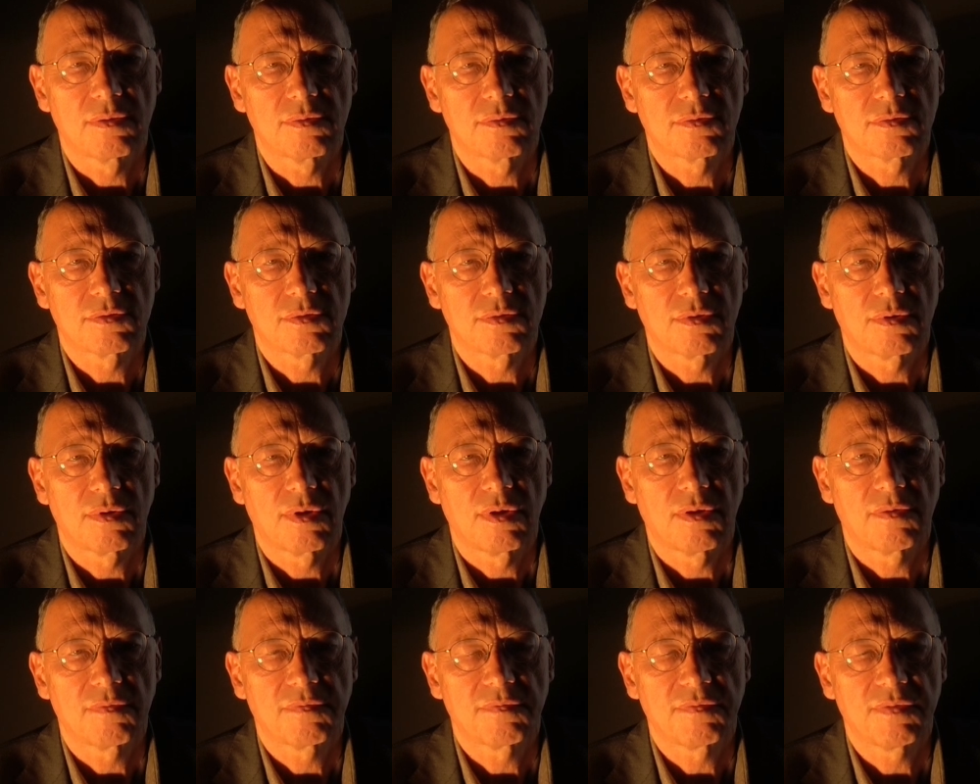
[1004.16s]

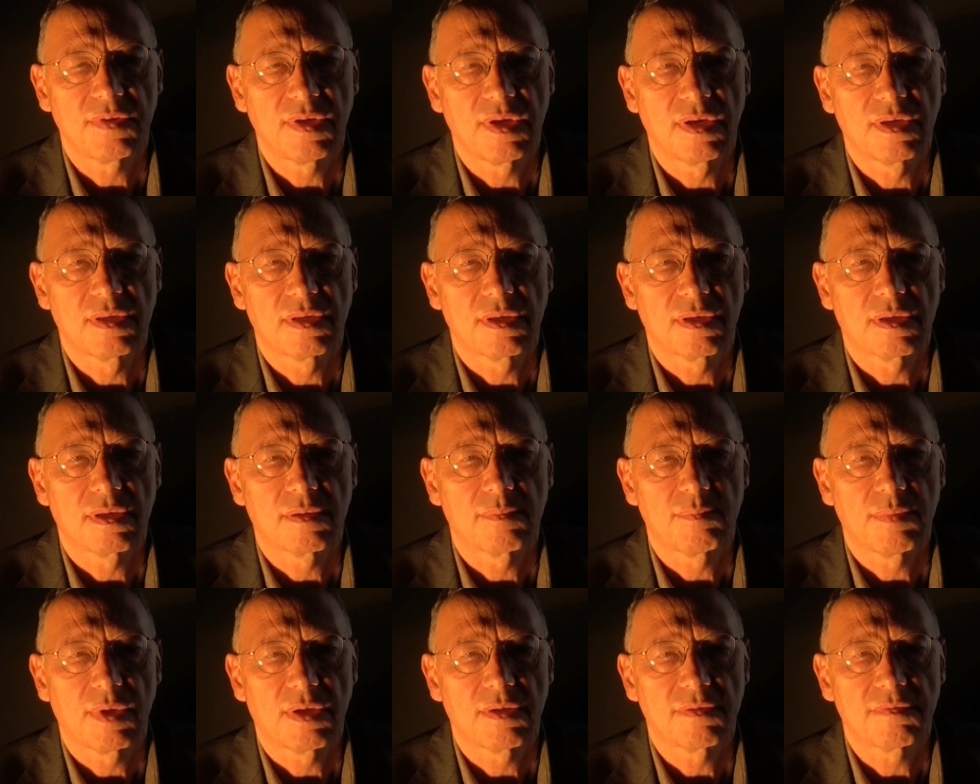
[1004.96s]
solar field
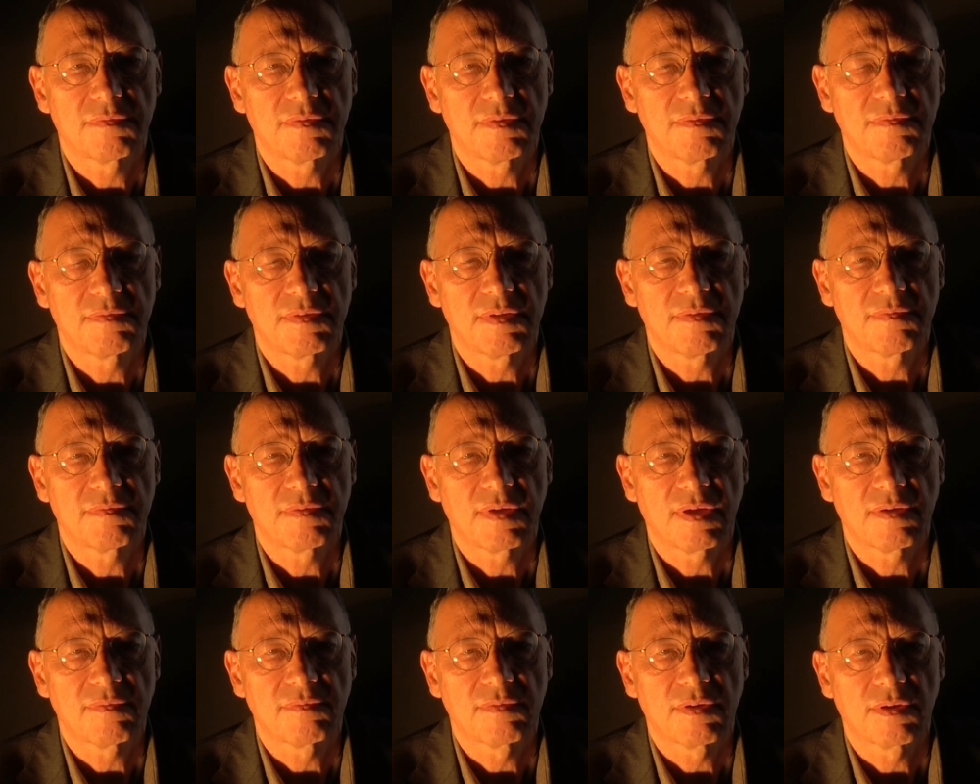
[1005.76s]
about
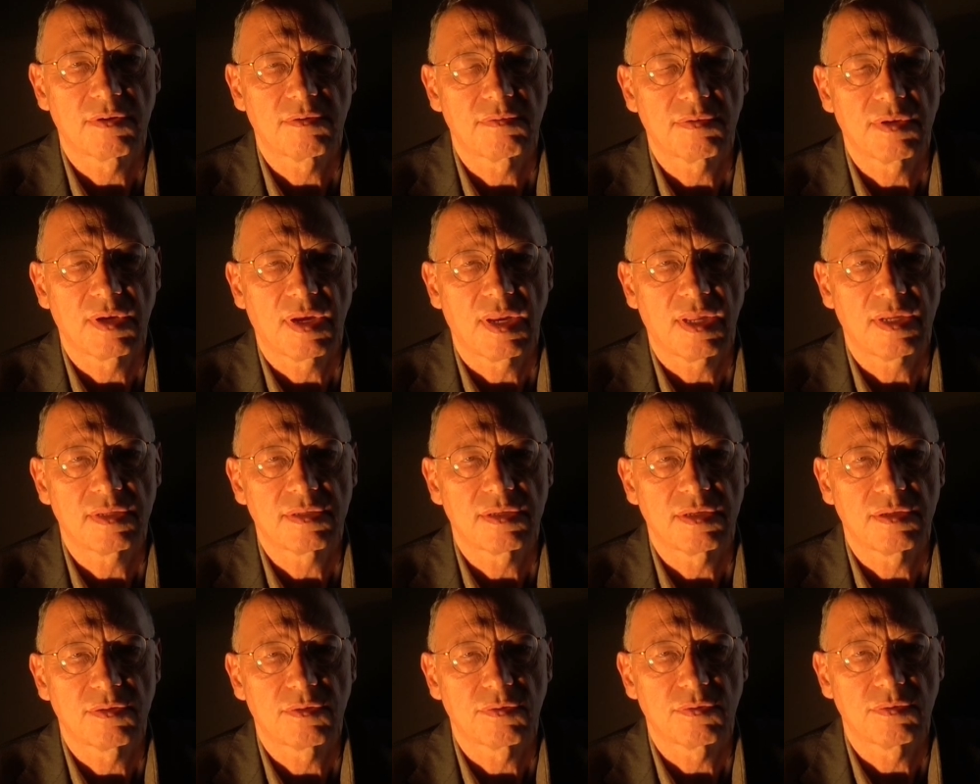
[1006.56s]
55-degree
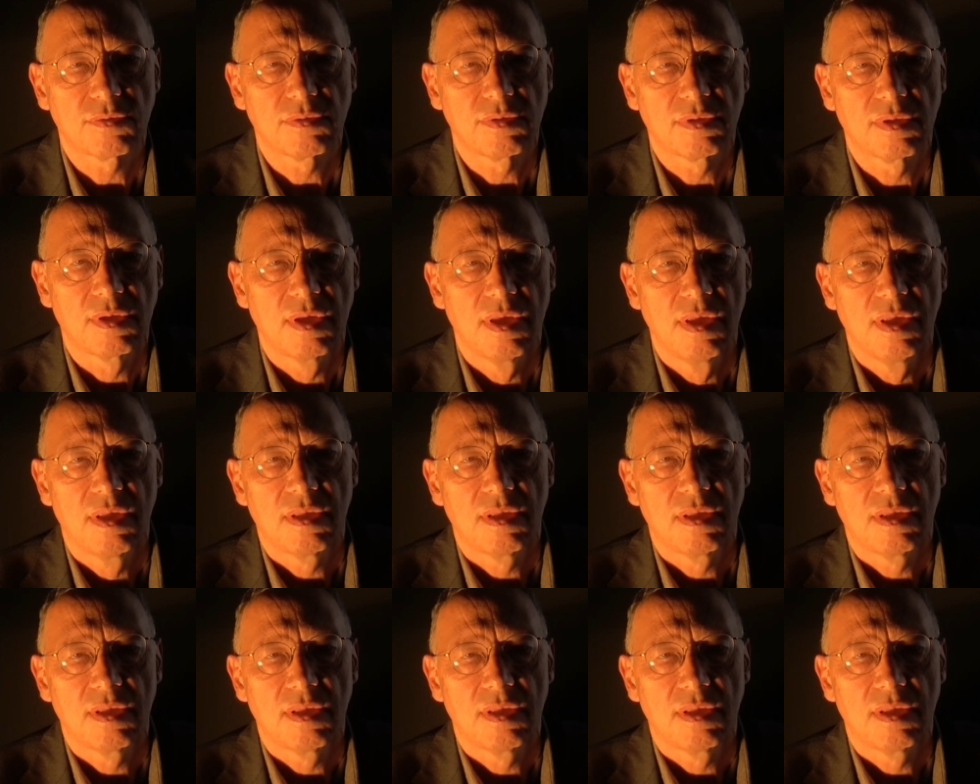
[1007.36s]
latitude.